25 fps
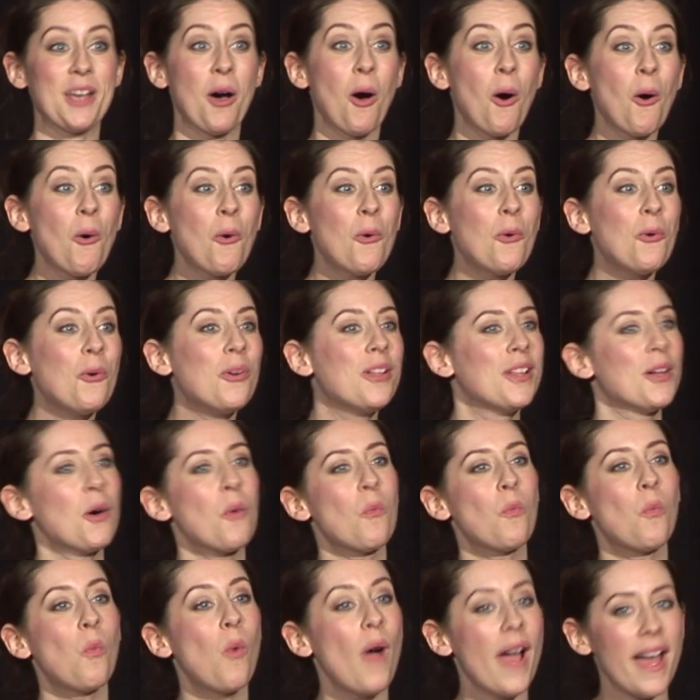whole
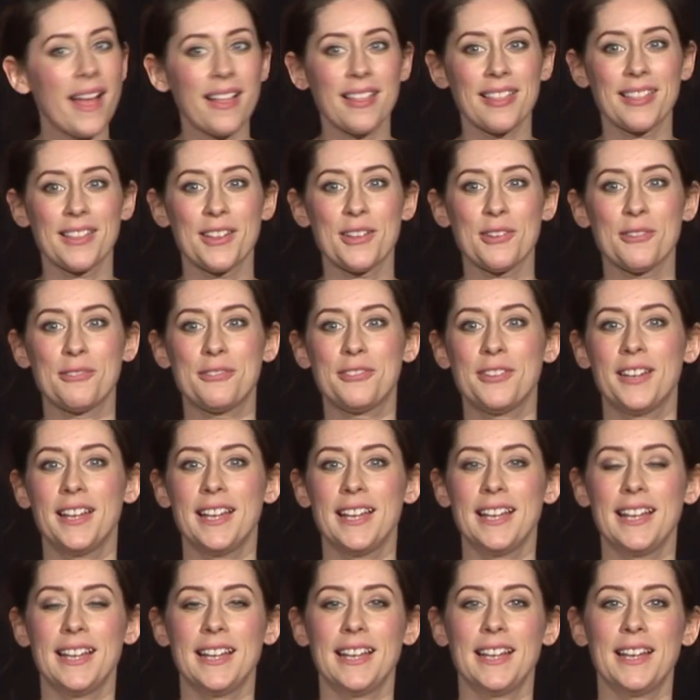well of
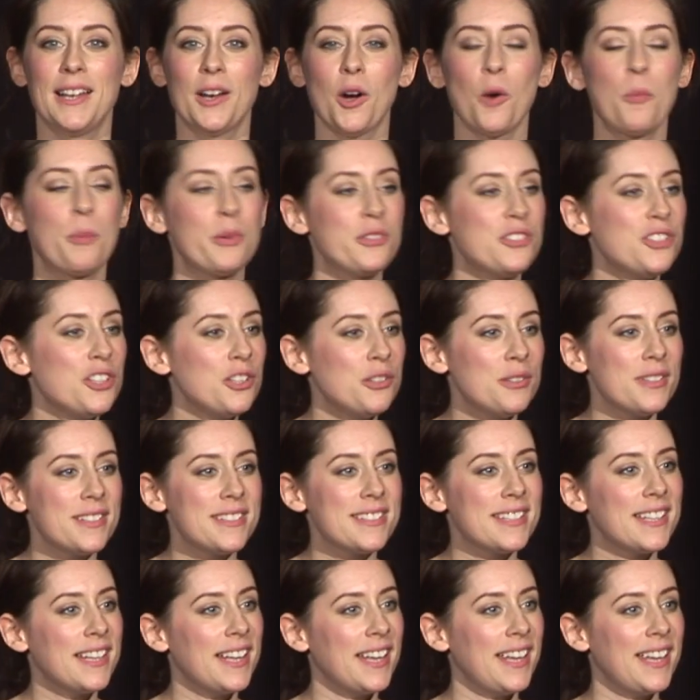
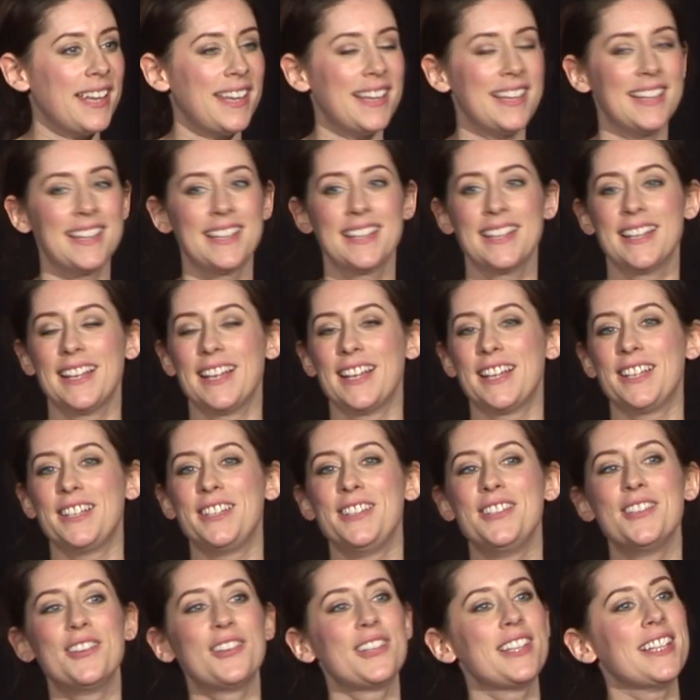opportunity,
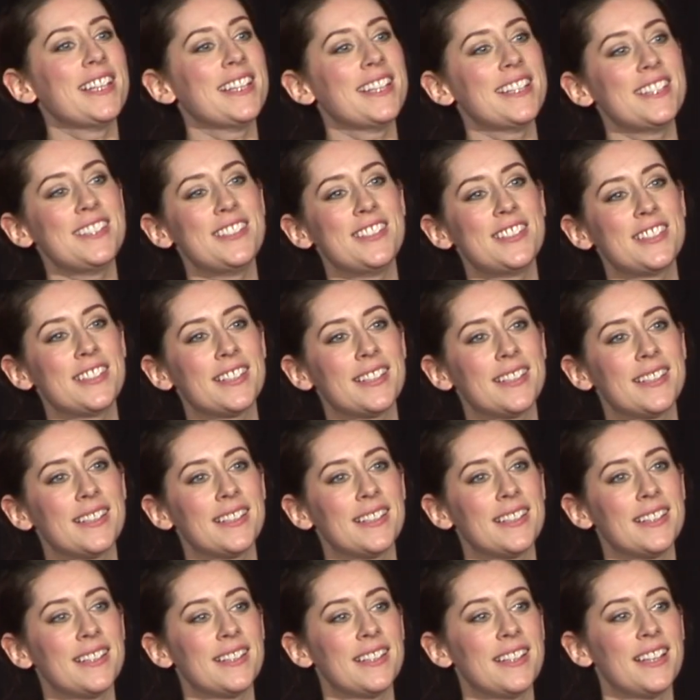knowledge,
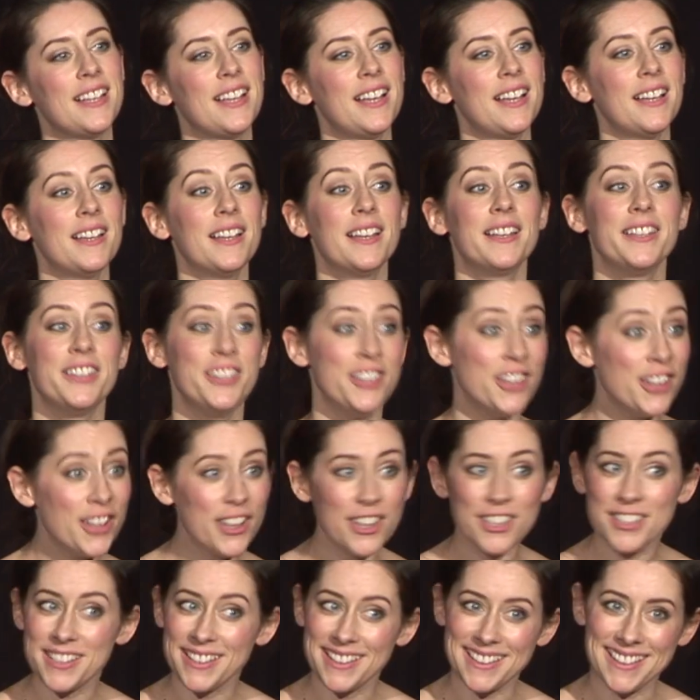
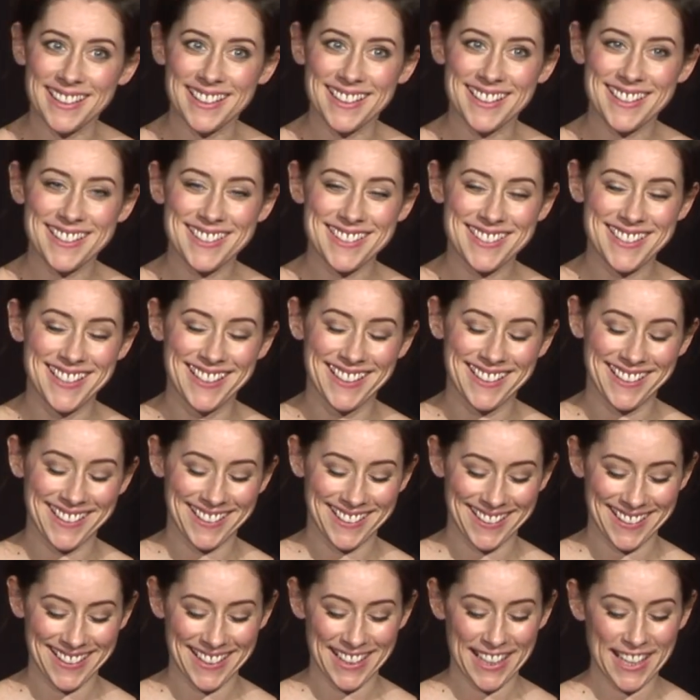nerdiness
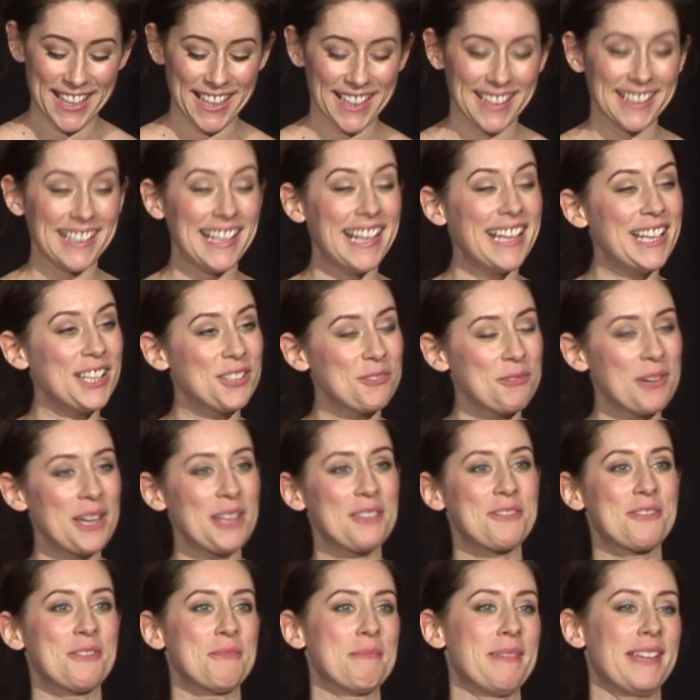lay in
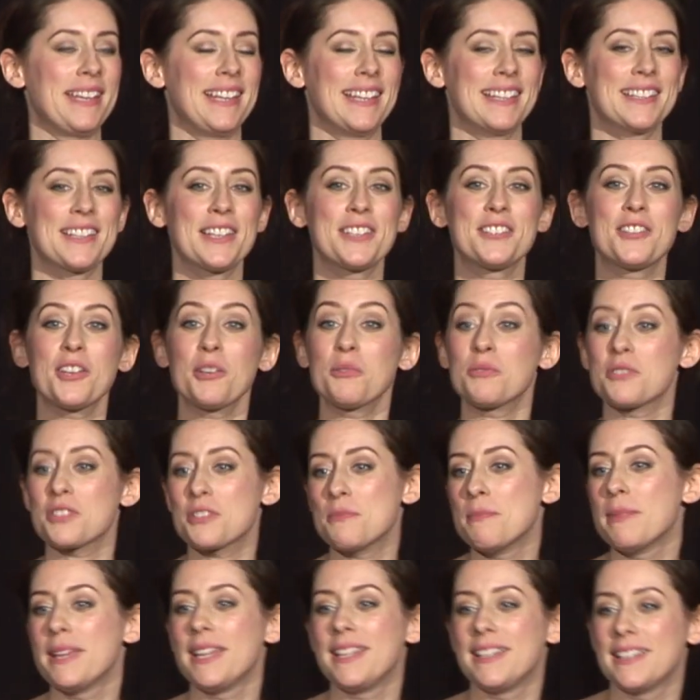wait for me. And I don't
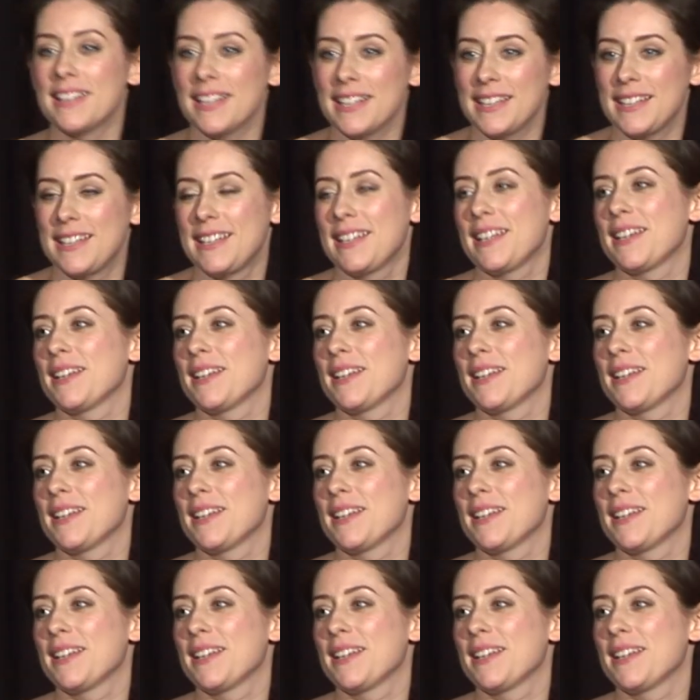just mean like